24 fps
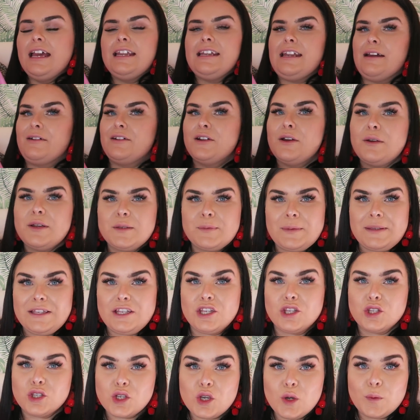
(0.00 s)
Now I know it's been
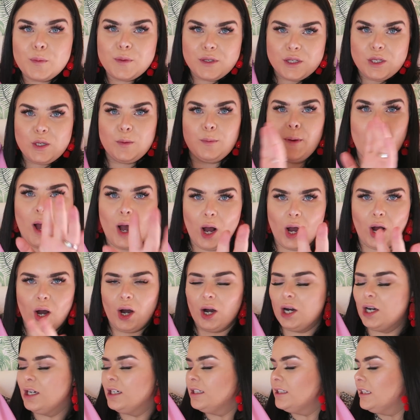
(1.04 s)
super
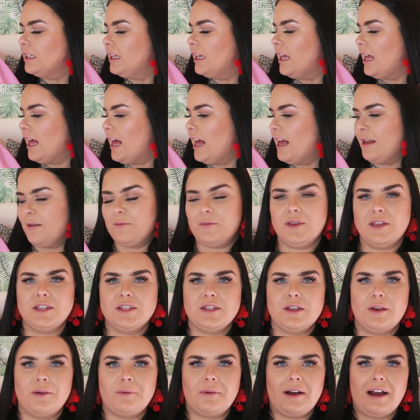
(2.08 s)
hot,
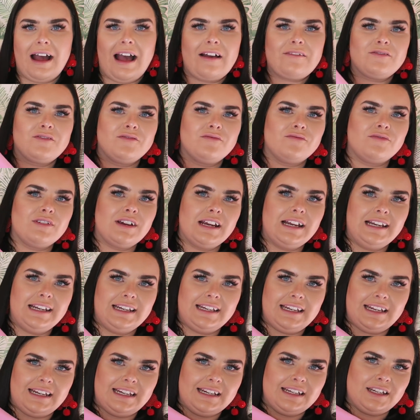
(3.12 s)
so I haven't really
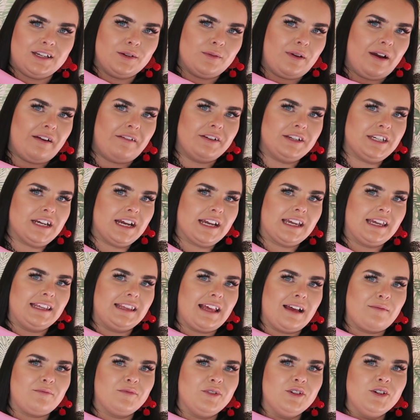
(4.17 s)
needed to wear a jacket
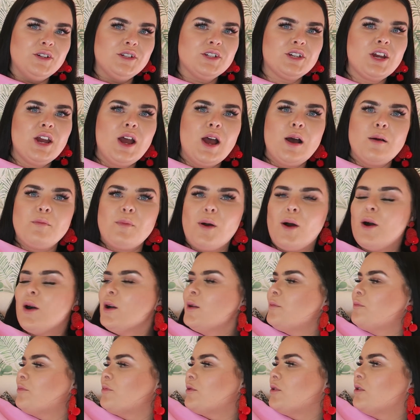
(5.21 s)
that much, but
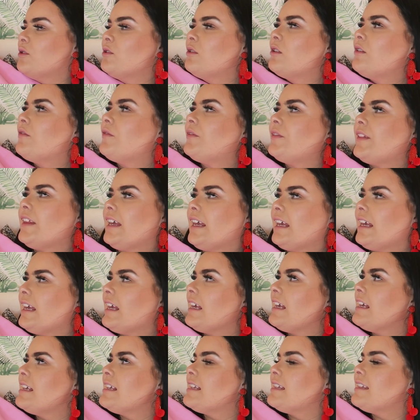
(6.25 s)
I brought
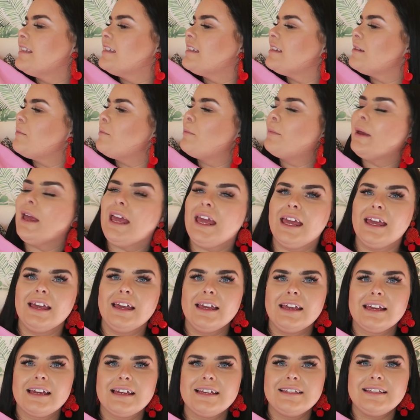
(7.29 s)
this
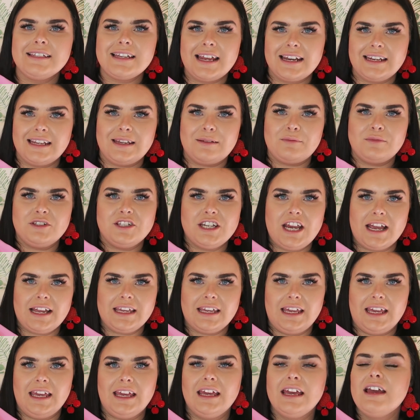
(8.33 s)
pink denim
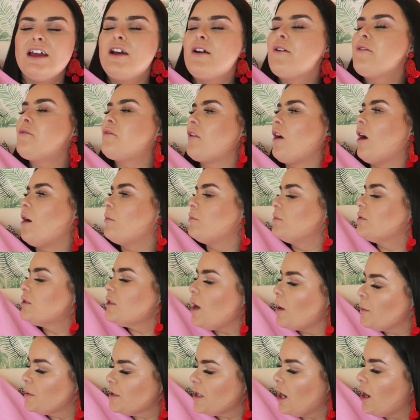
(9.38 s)
jacket from
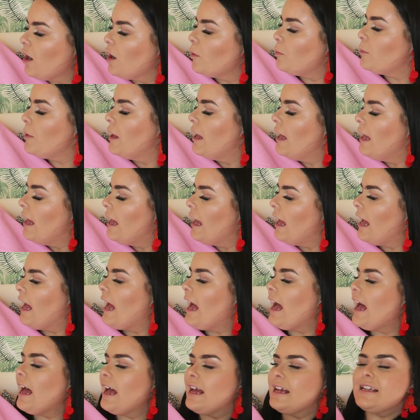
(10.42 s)
Topshop,
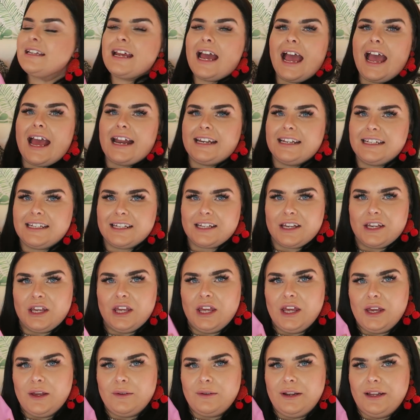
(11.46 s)
and I added a
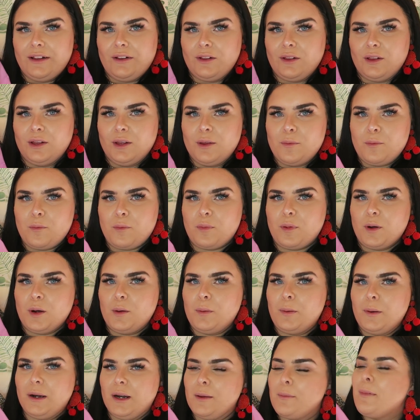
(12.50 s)
cute little
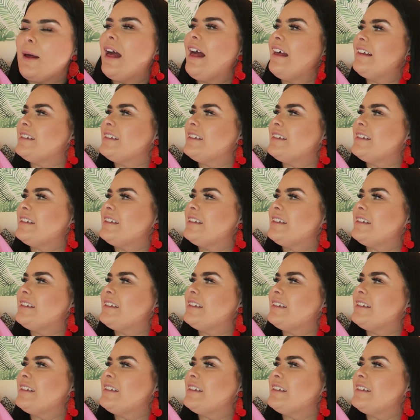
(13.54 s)
couple of